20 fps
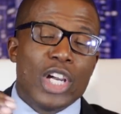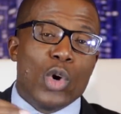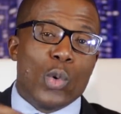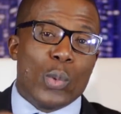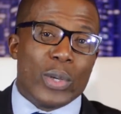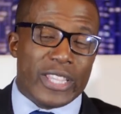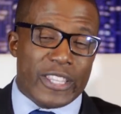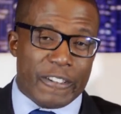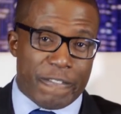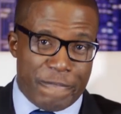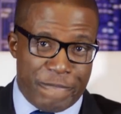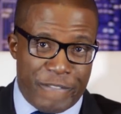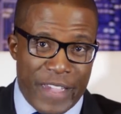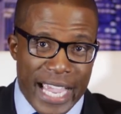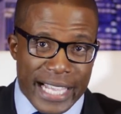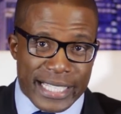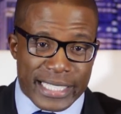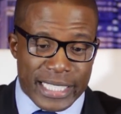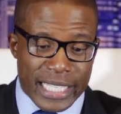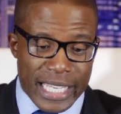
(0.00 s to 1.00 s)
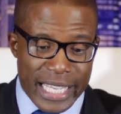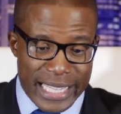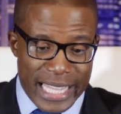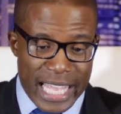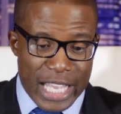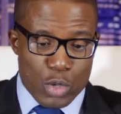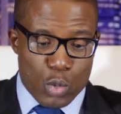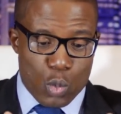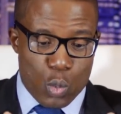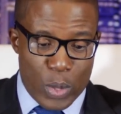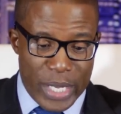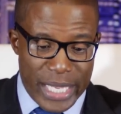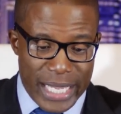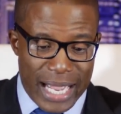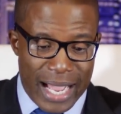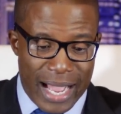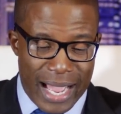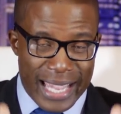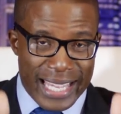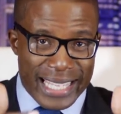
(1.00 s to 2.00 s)
with the fact that we
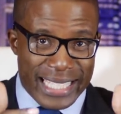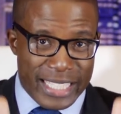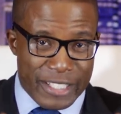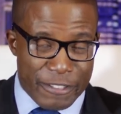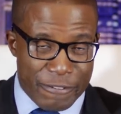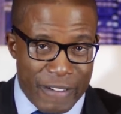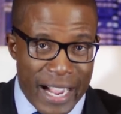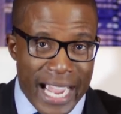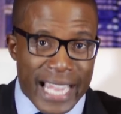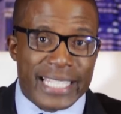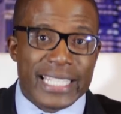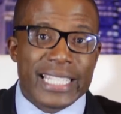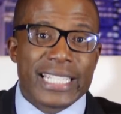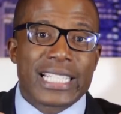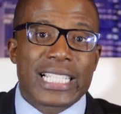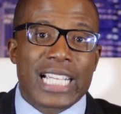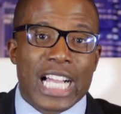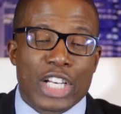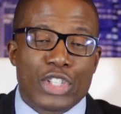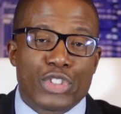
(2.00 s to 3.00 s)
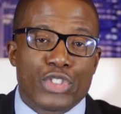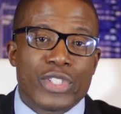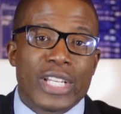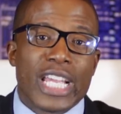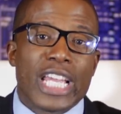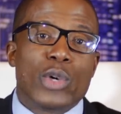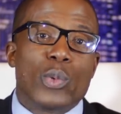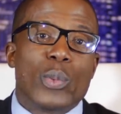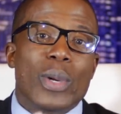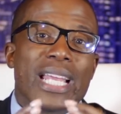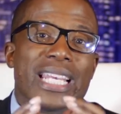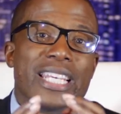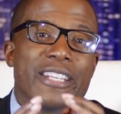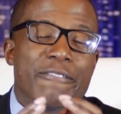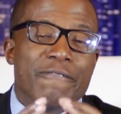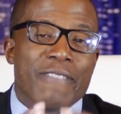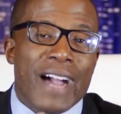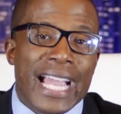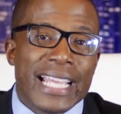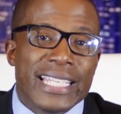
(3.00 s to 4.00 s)
are a divided country and we are
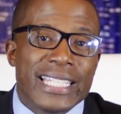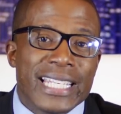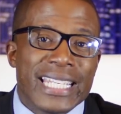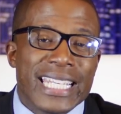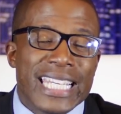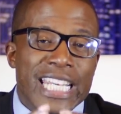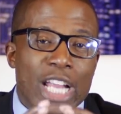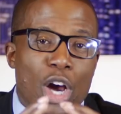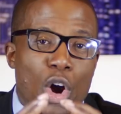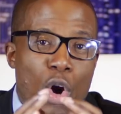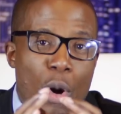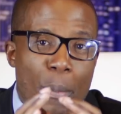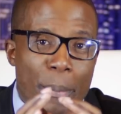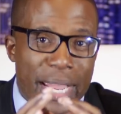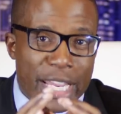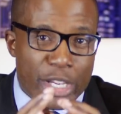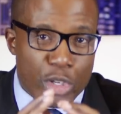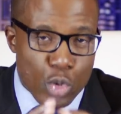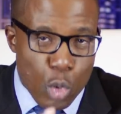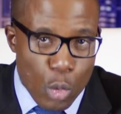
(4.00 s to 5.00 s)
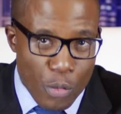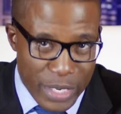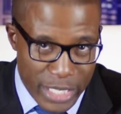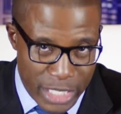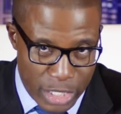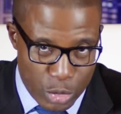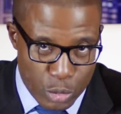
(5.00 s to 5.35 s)
divided in our minority